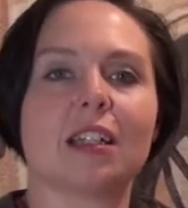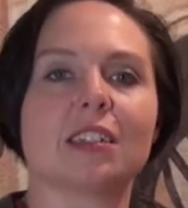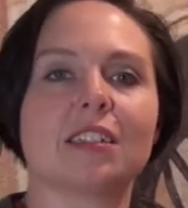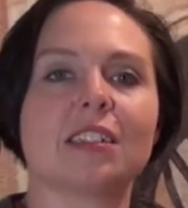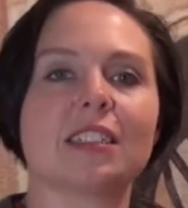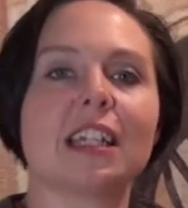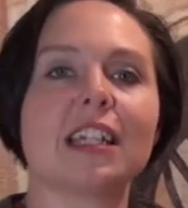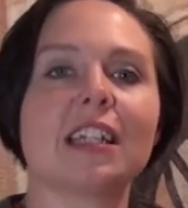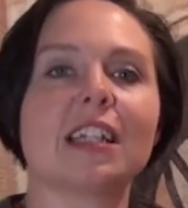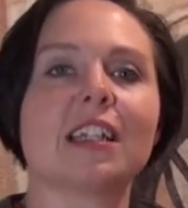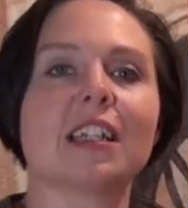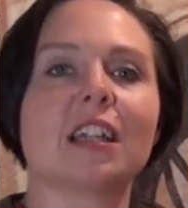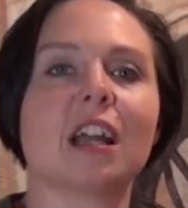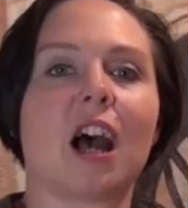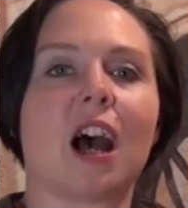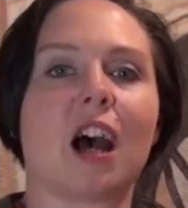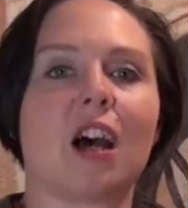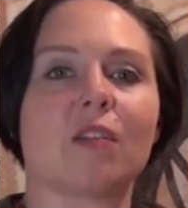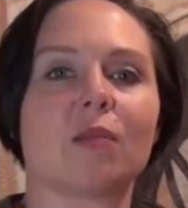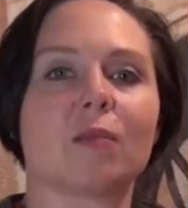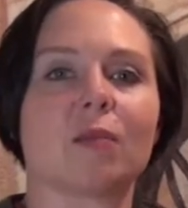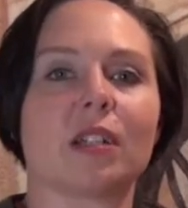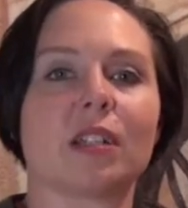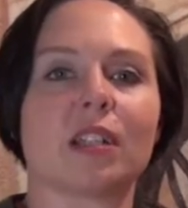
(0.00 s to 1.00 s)
Nick
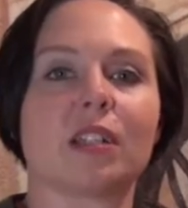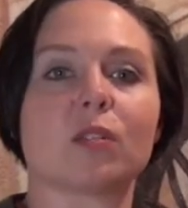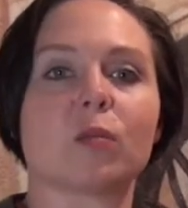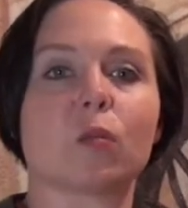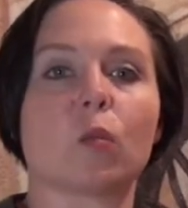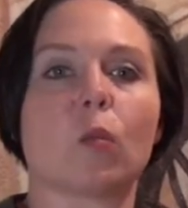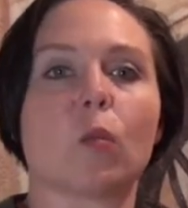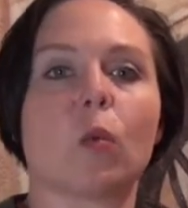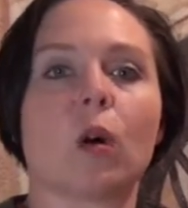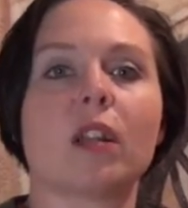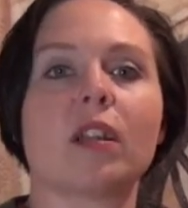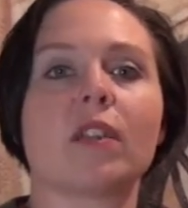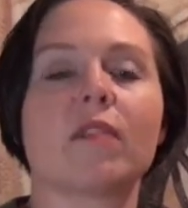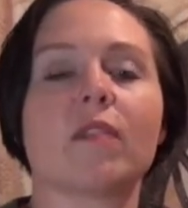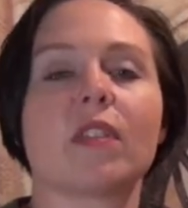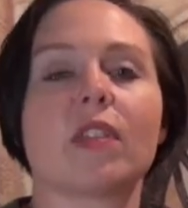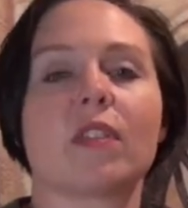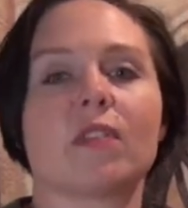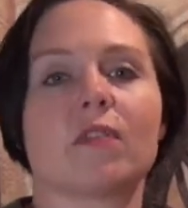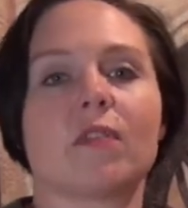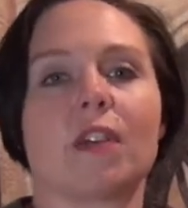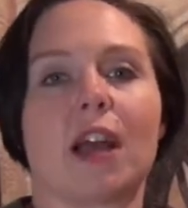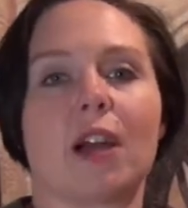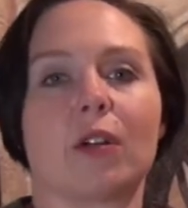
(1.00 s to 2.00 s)
Kaufman is one of
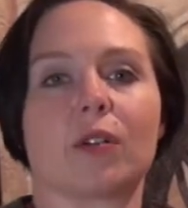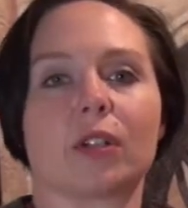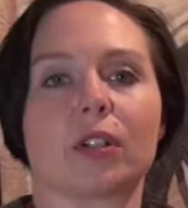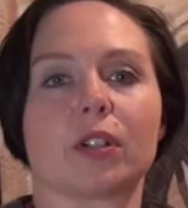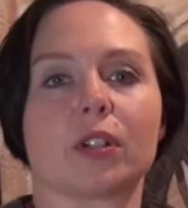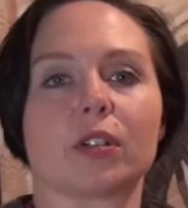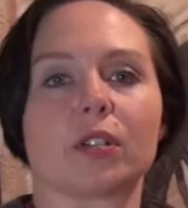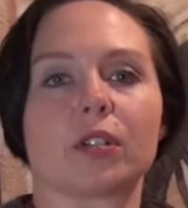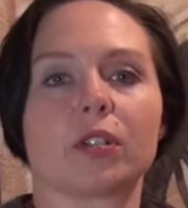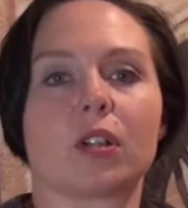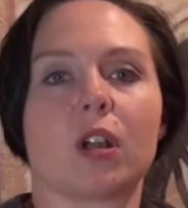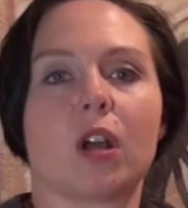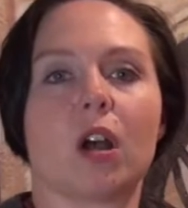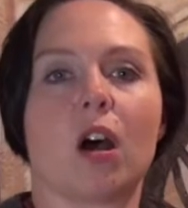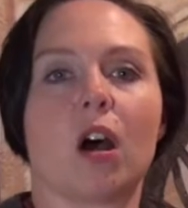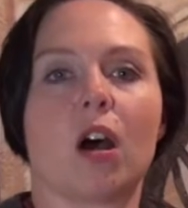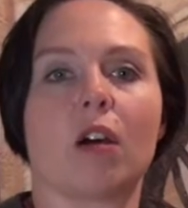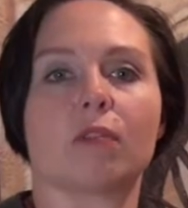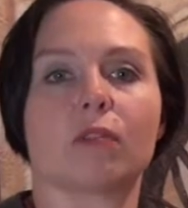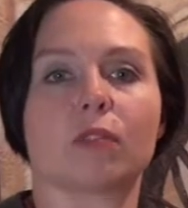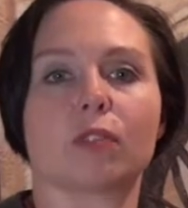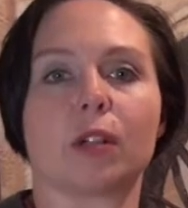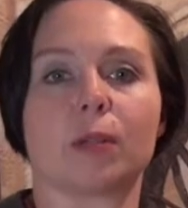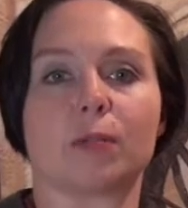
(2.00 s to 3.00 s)
the founders
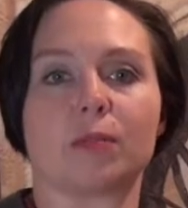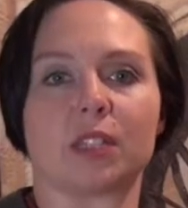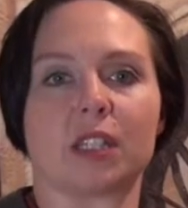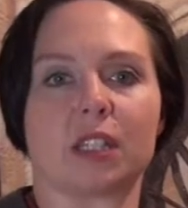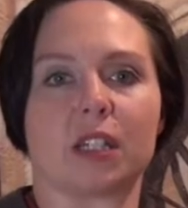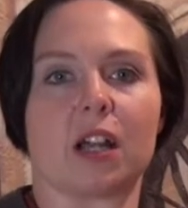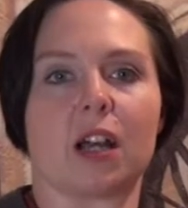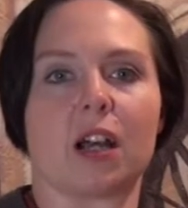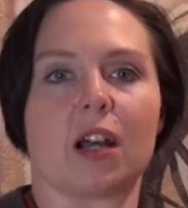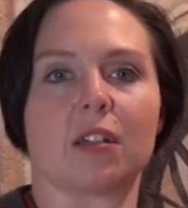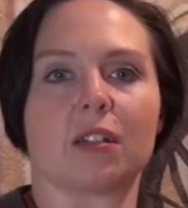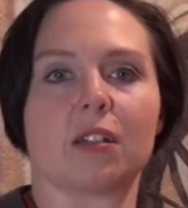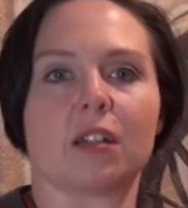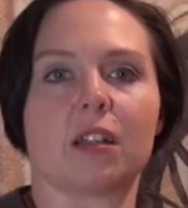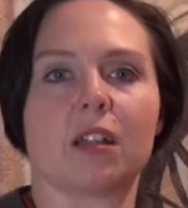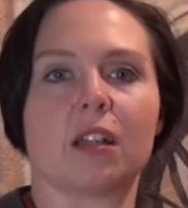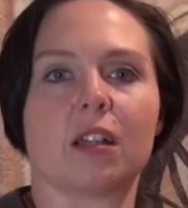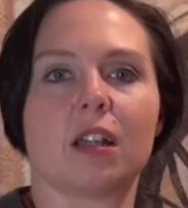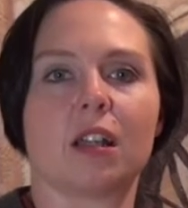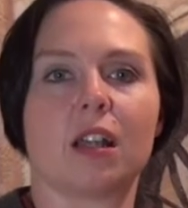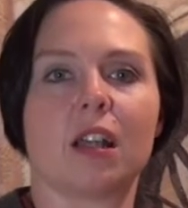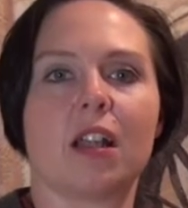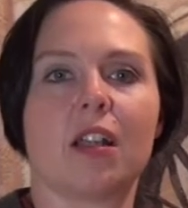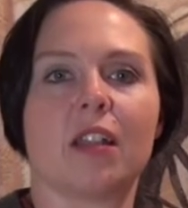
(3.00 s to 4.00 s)
of
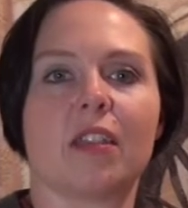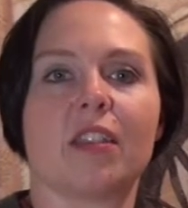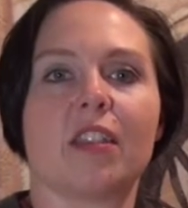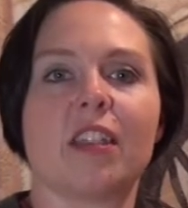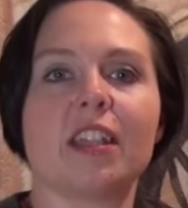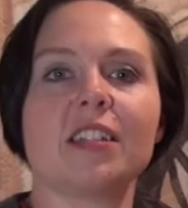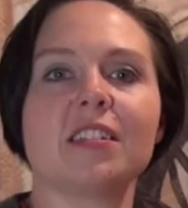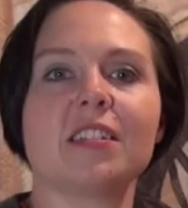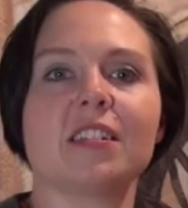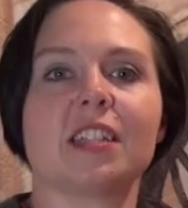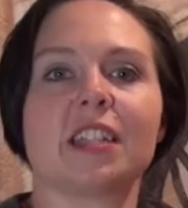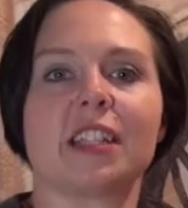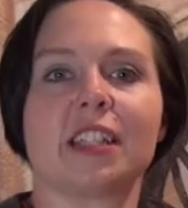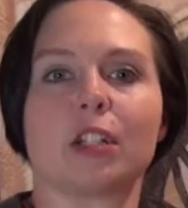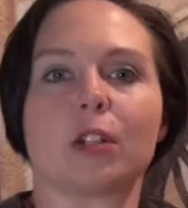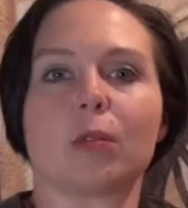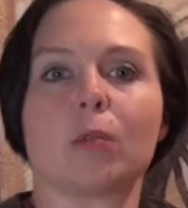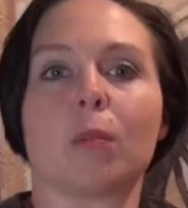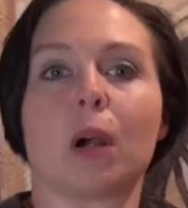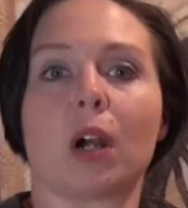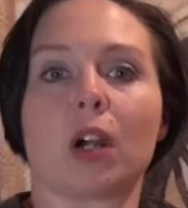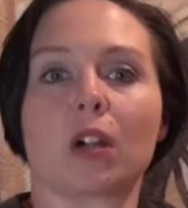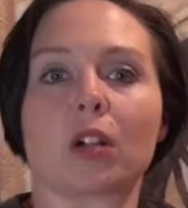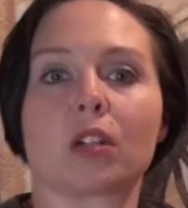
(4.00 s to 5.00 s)
Crypticon. This year
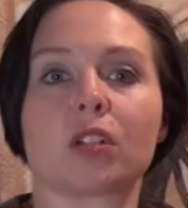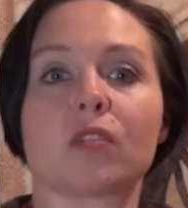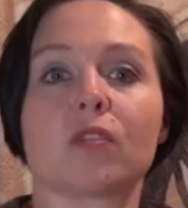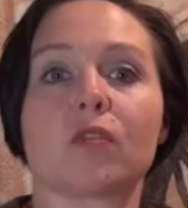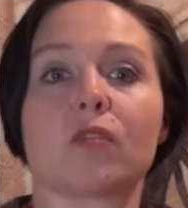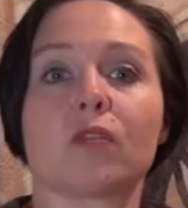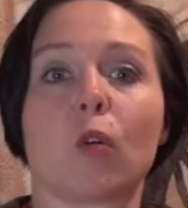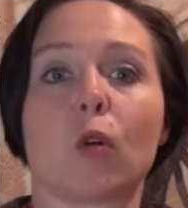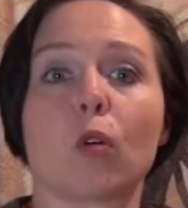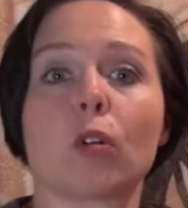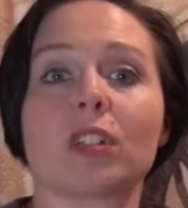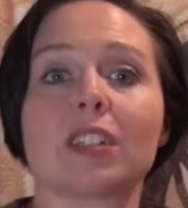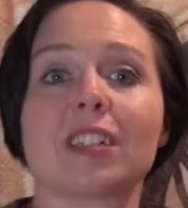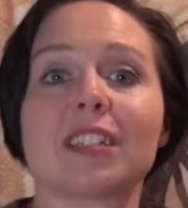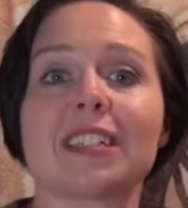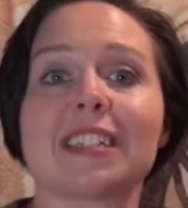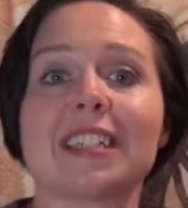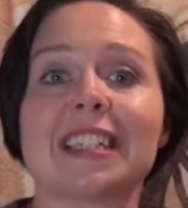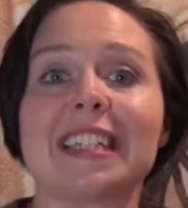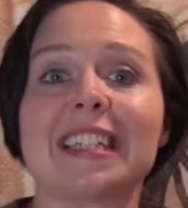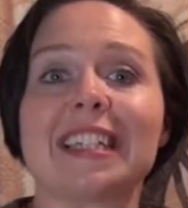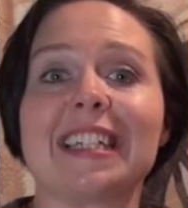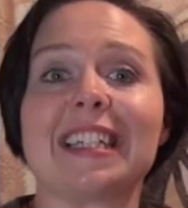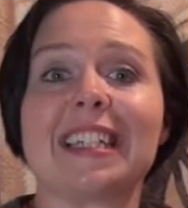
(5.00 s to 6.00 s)
marks
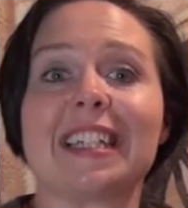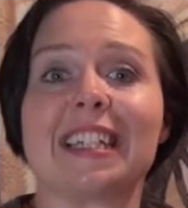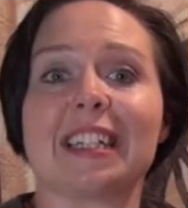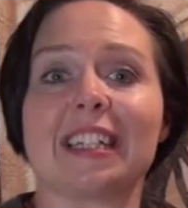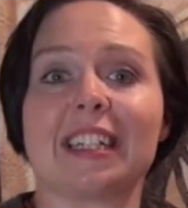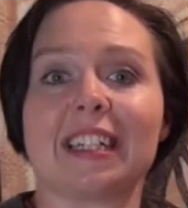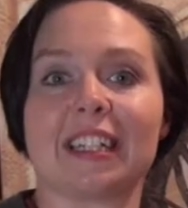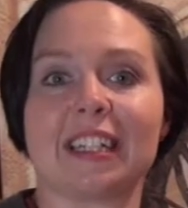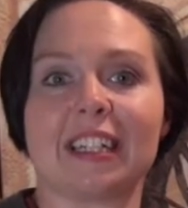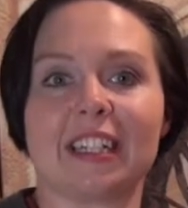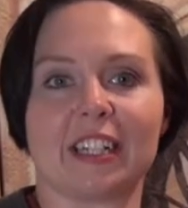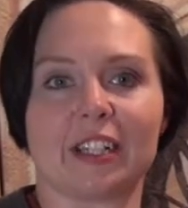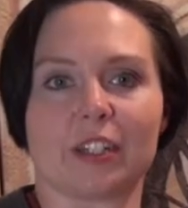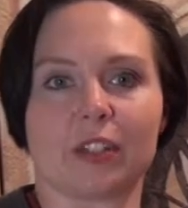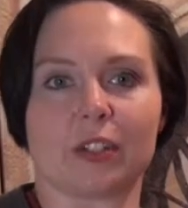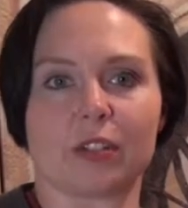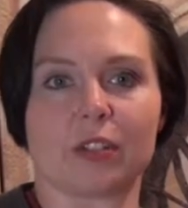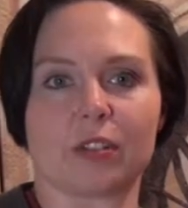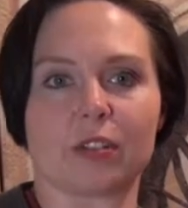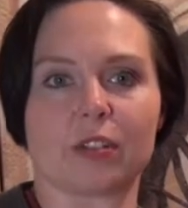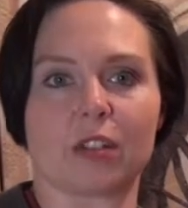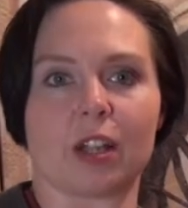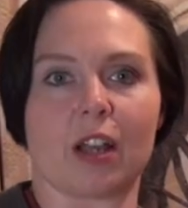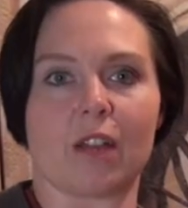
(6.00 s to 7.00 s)
14
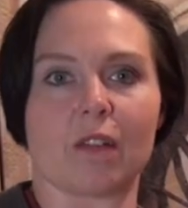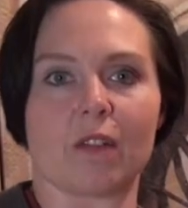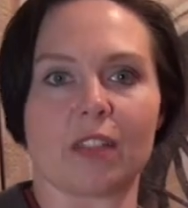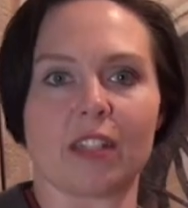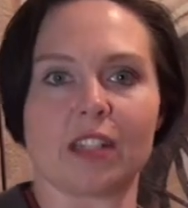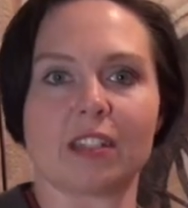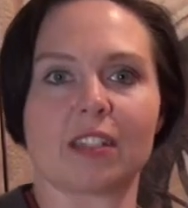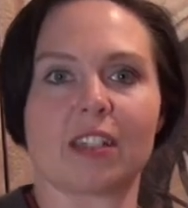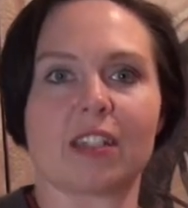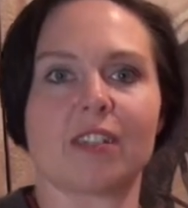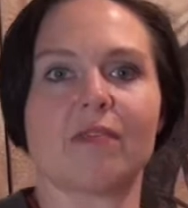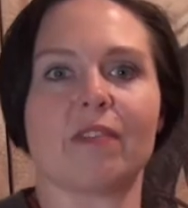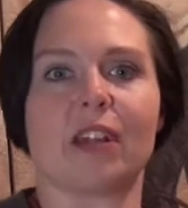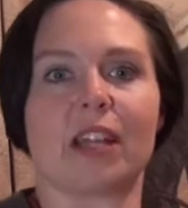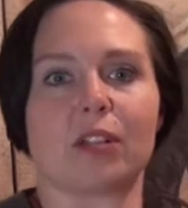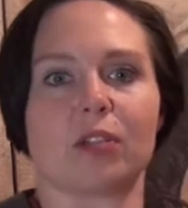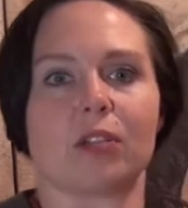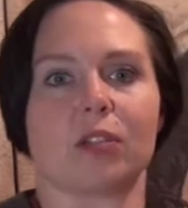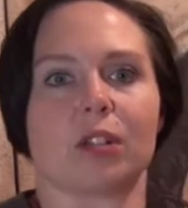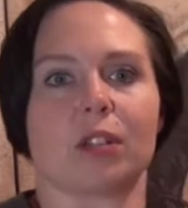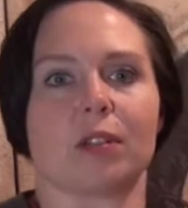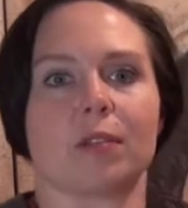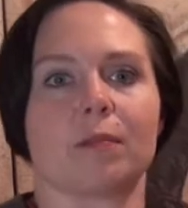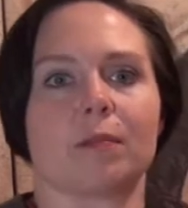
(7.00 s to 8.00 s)
years of this
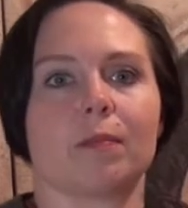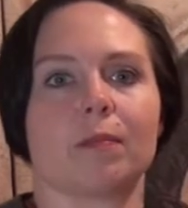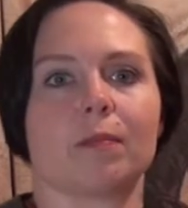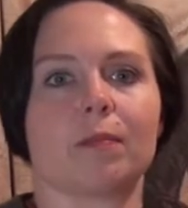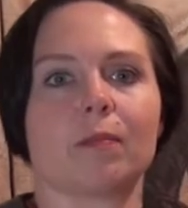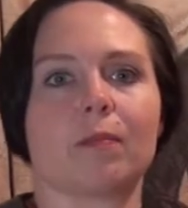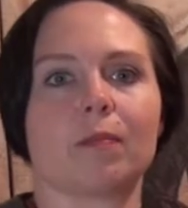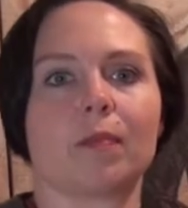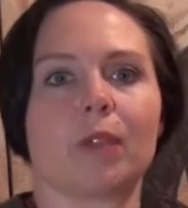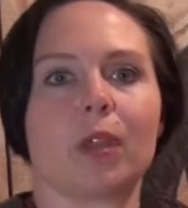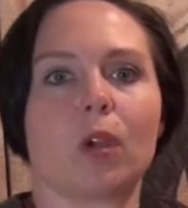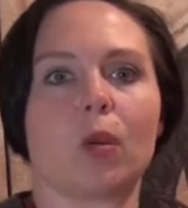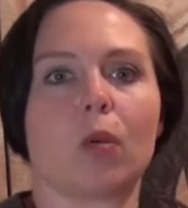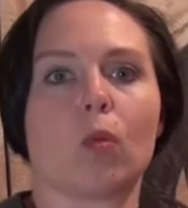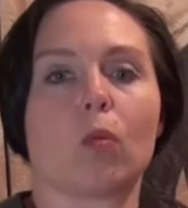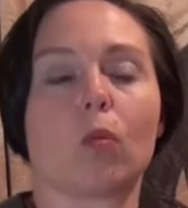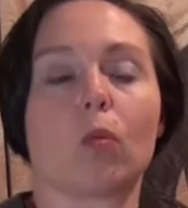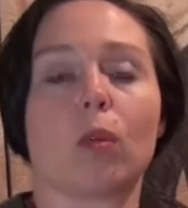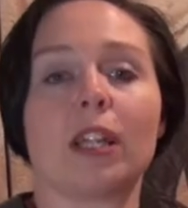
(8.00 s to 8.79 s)
convention.